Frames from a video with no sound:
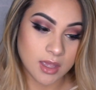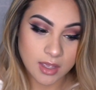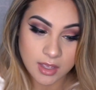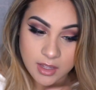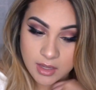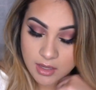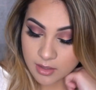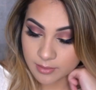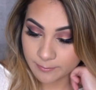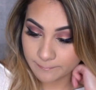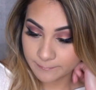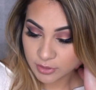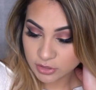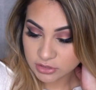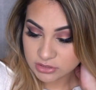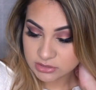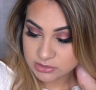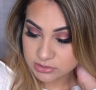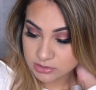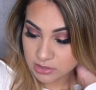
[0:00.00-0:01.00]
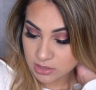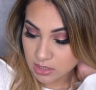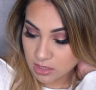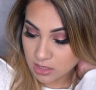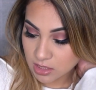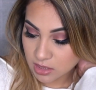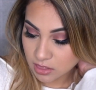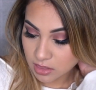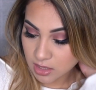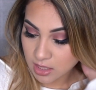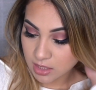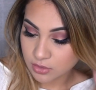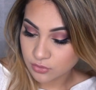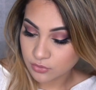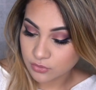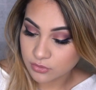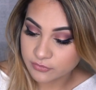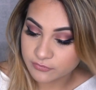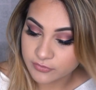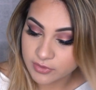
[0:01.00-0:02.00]
and push that
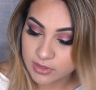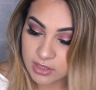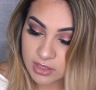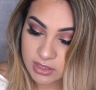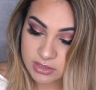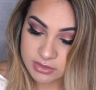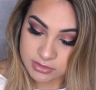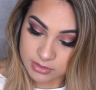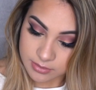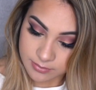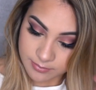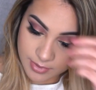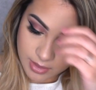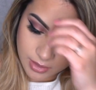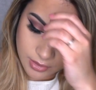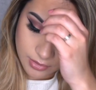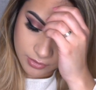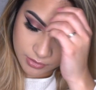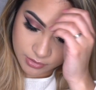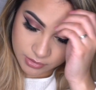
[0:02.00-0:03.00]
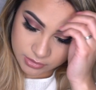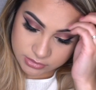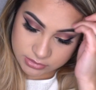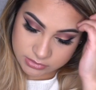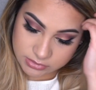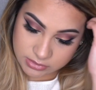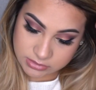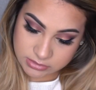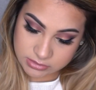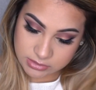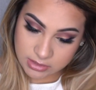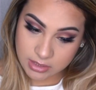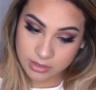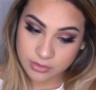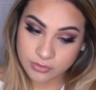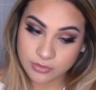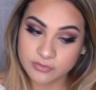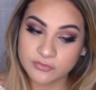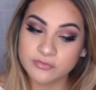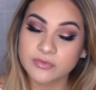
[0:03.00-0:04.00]
notification bell just to
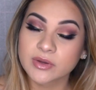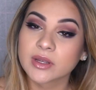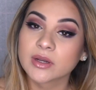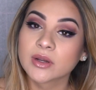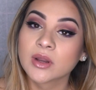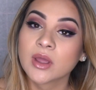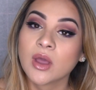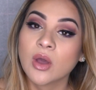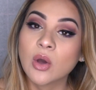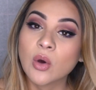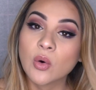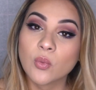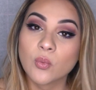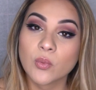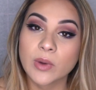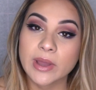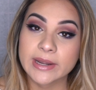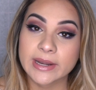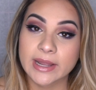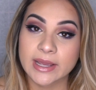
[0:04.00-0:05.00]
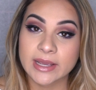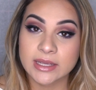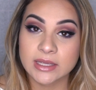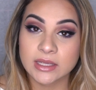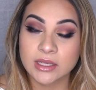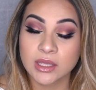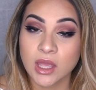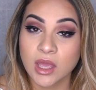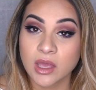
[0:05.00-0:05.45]
get notified when I